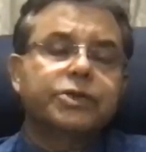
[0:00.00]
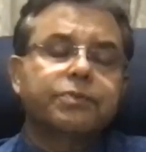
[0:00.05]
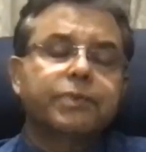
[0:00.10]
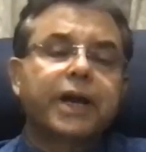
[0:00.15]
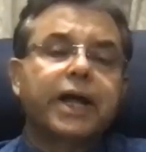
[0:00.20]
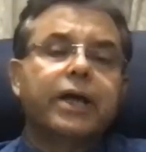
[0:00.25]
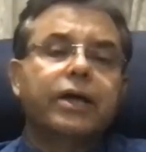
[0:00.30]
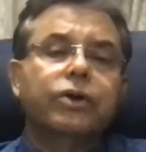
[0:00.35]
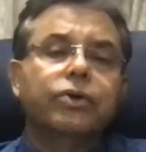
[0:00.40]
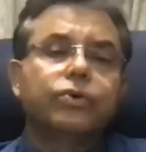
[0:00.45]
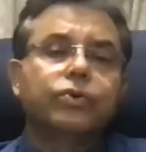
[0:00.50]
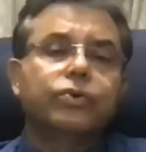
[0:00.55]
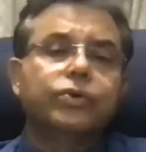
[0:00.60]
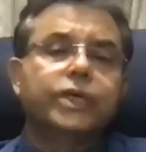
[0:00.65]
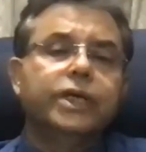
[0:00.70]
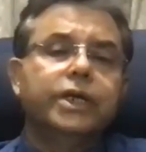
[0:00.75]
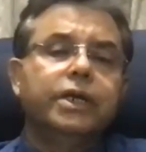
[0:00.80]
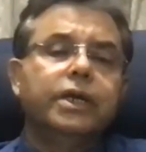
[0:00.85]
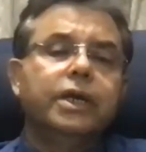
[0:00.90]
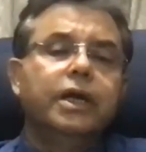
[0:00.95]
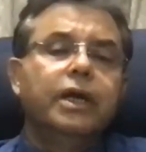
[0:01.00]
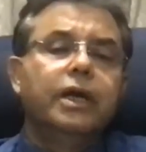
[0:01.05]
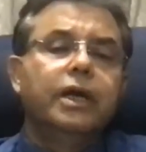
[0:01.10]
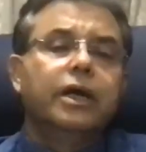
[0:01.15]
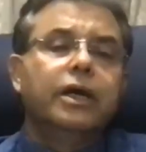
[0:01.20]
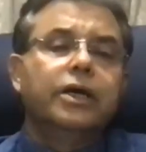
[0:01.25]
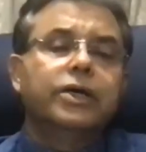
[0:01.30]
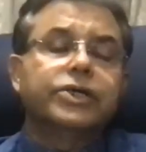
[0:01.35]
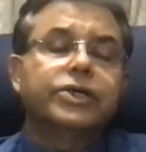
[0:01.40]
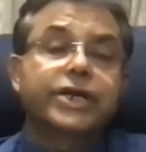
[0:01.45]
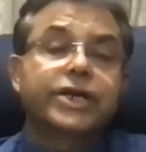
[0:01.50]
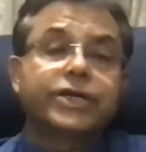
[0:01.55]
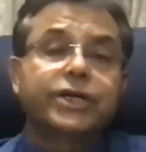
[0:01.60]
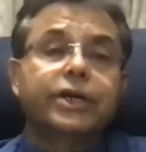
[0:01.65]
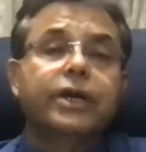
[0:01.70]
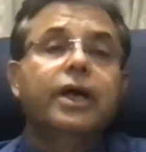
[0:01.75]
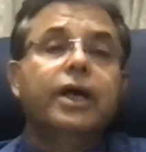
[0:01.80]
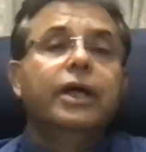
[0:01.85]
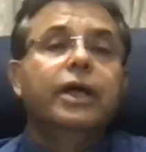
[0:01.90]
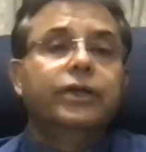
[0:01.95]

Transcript: prior to the session.